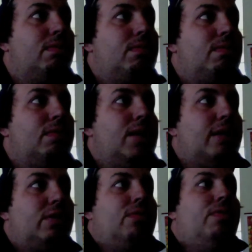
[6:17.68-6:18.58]

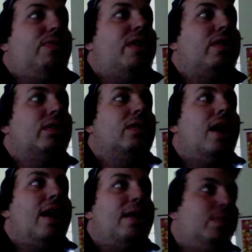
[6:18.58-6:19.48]
lecture fell in
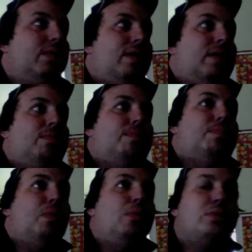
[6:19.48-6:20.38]
line with like
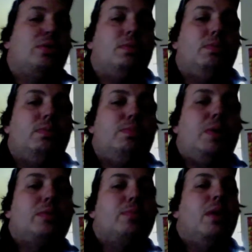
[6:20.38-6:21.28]

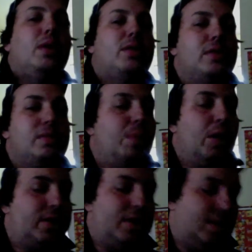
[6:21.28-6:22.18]

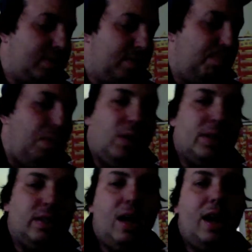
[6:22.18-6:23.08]
Marxist party
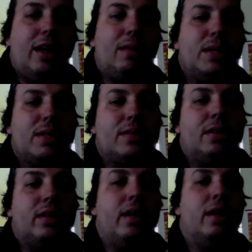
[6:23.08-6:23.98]
line, basically.